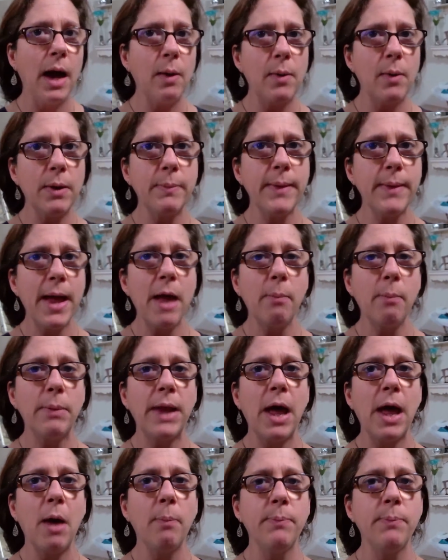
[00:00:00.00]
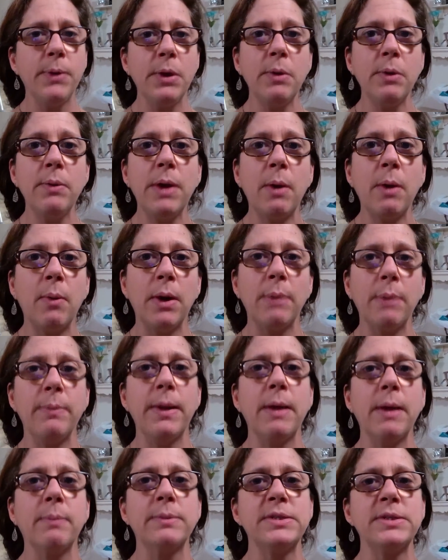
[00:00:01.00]
I want to be able to help you, and I want to
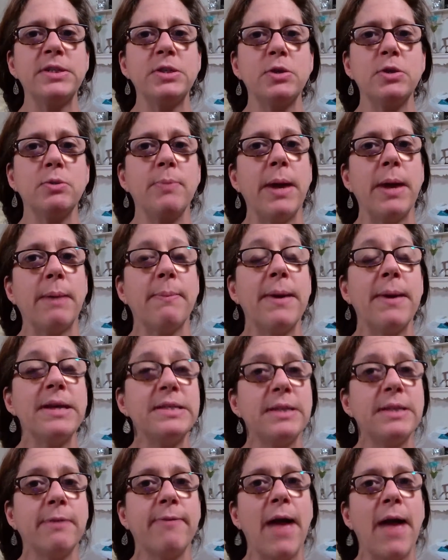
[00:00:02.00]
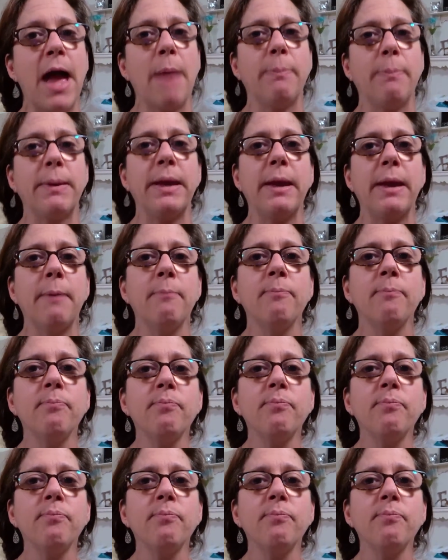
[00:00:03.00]
be able to make myself happy.